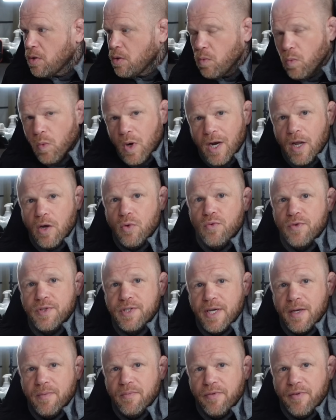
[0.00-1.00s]
well over
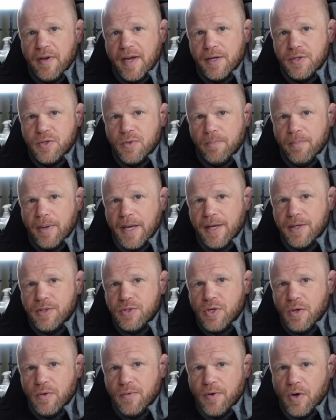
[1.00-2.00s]
£10,000
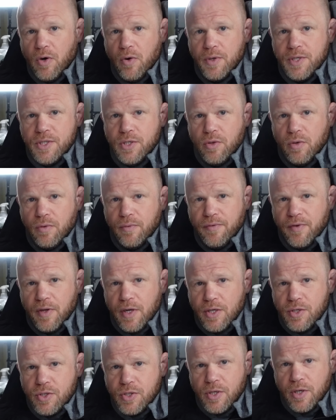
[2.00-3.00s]
so far, and it's not
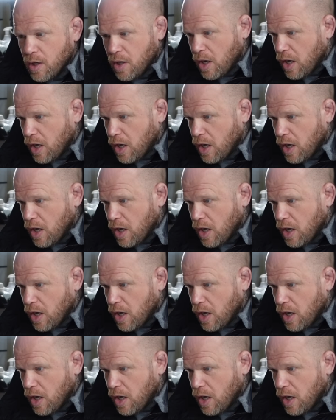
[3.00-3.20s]
finished.